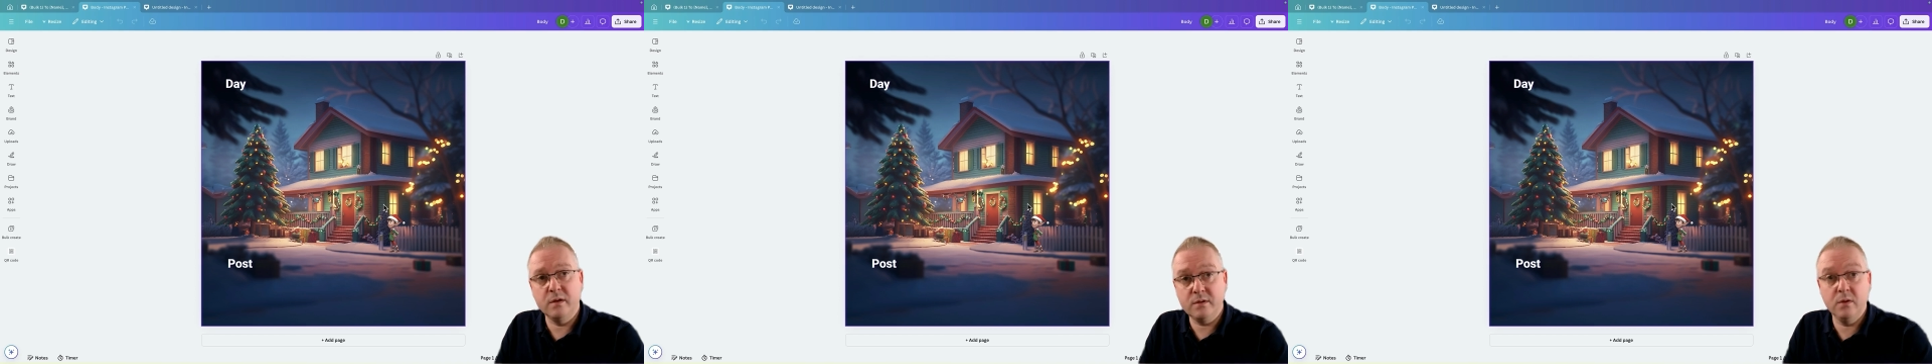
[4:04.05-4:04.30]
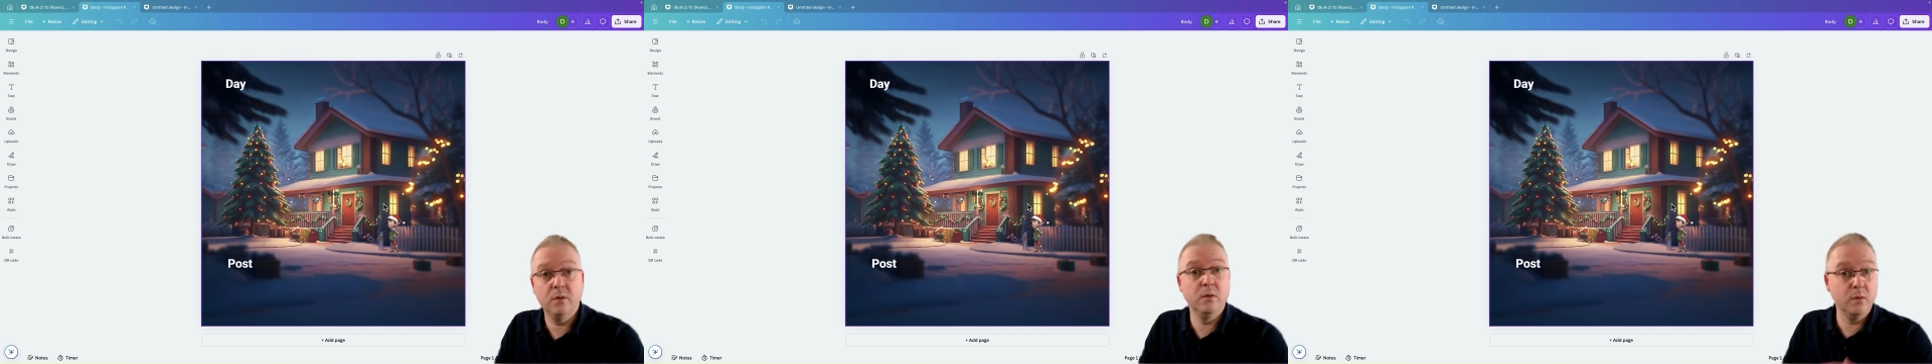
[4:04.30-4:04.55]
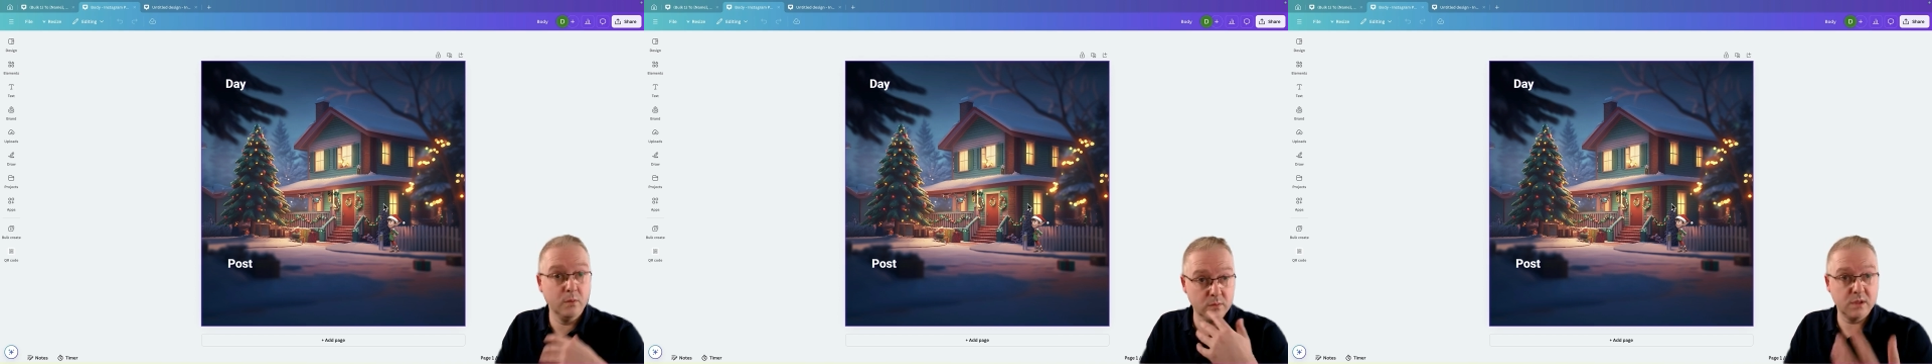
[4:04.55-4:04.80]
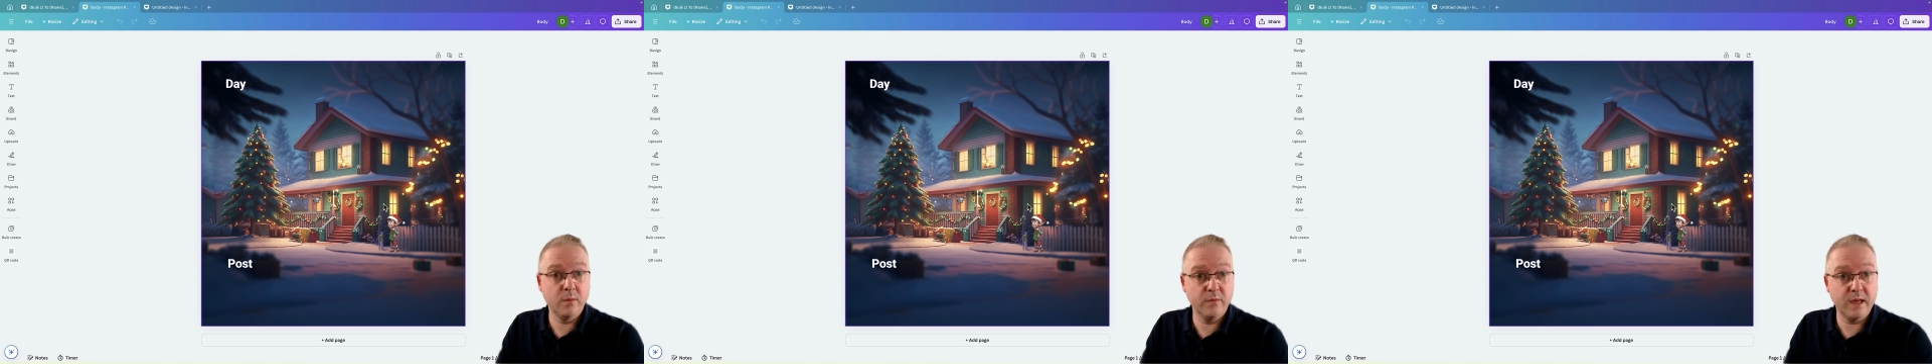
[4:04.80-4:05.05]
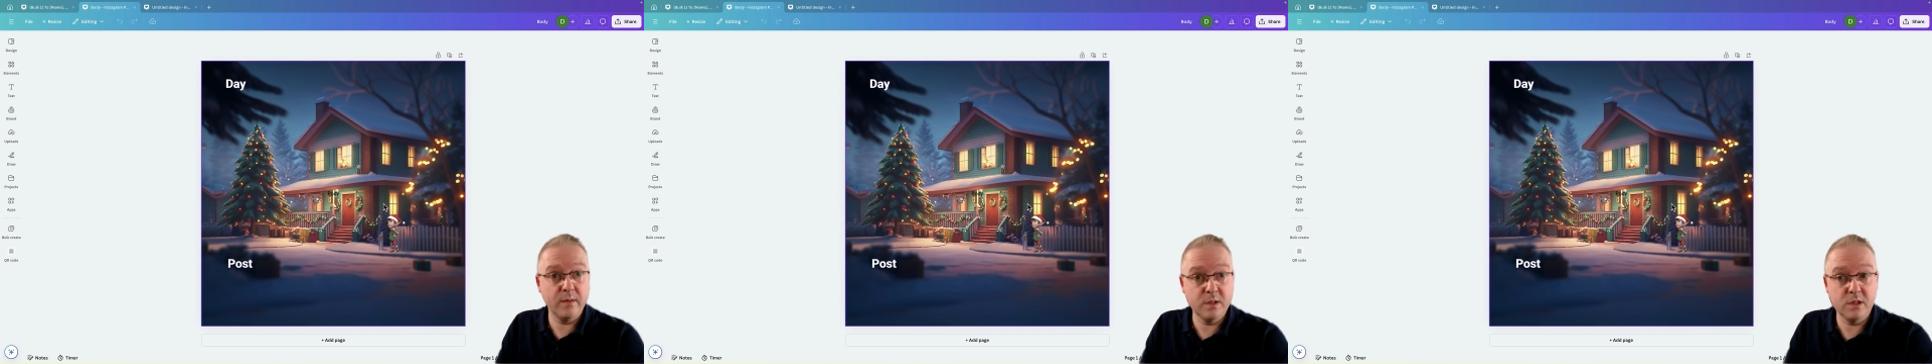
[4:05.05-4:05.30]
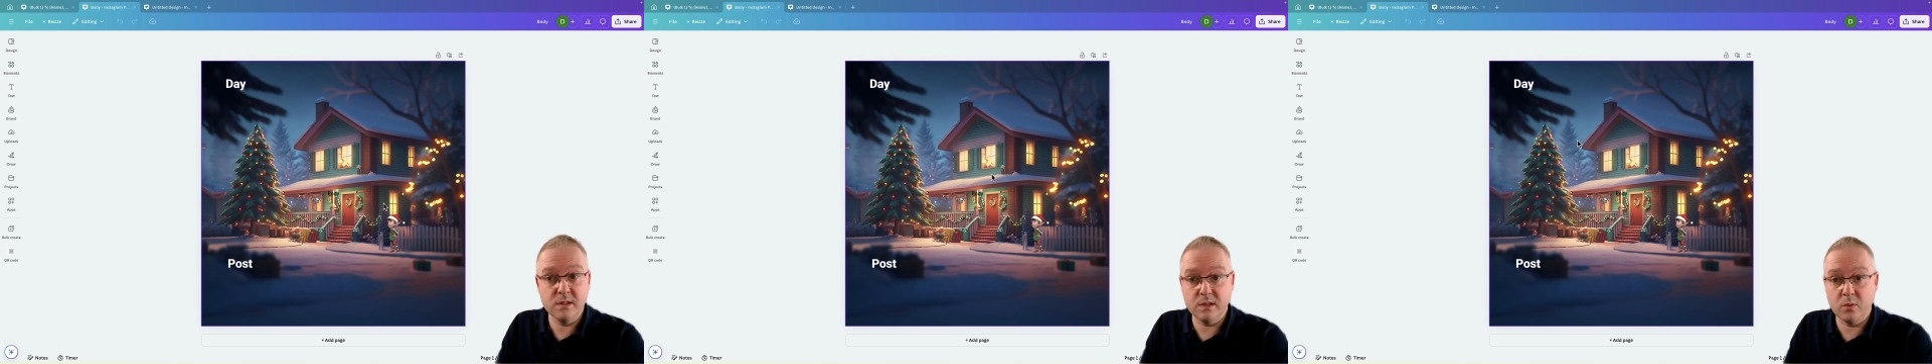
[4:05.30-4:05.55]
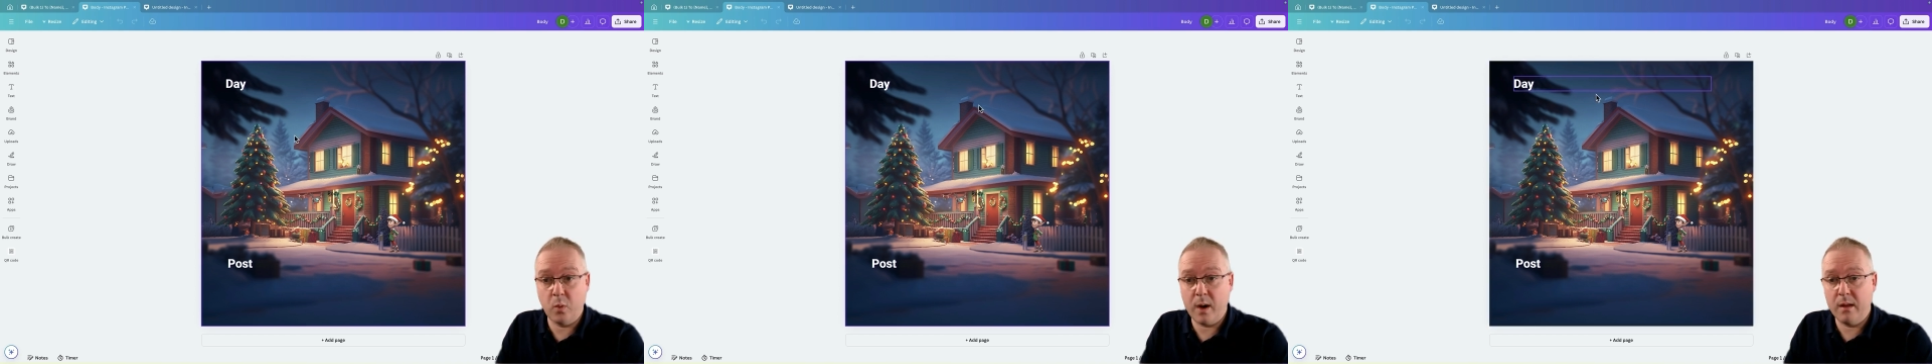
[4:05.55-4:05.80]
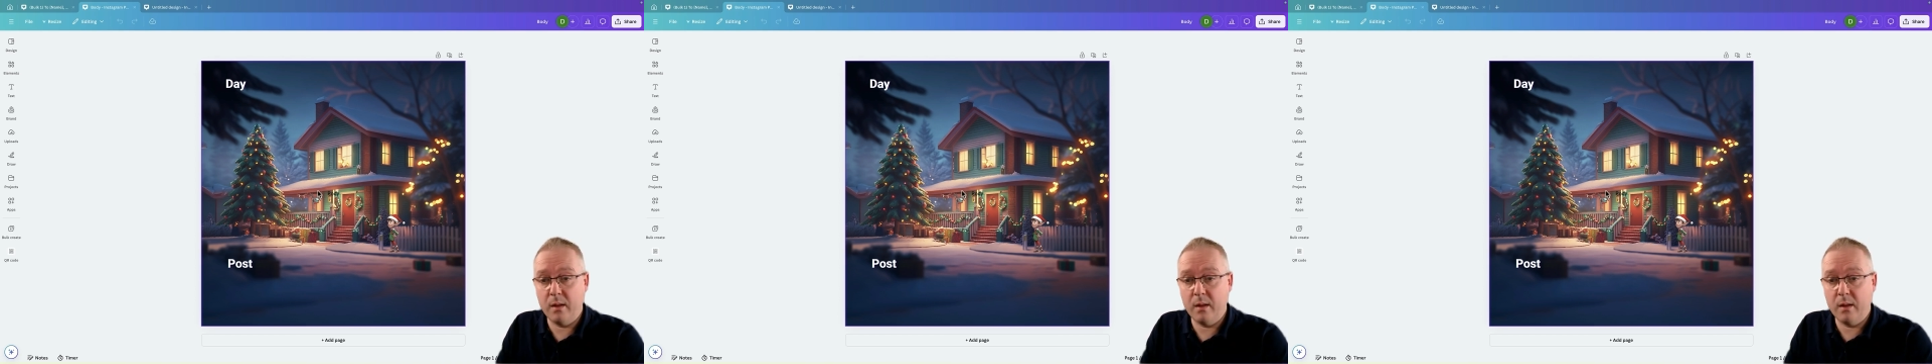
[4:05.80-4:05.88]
to some of the images as well